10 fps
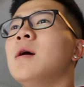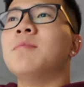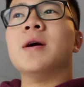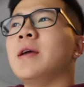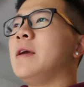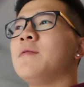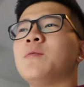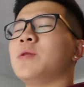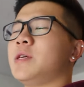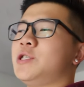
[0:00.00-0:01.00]
But
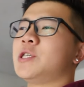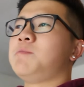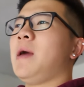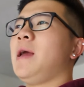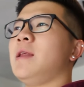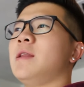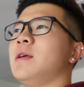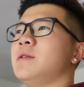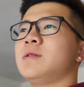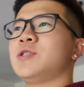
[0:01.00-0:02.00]
even with it just painted
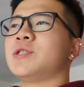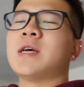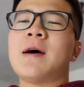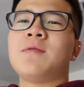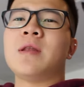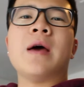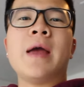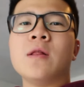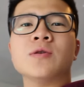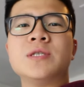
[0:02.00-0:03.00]
and just having the
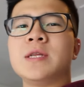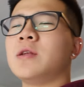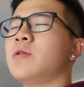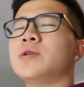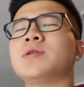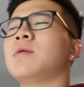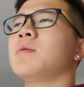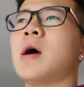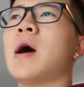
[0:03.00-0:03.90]
halo sit there, it's a,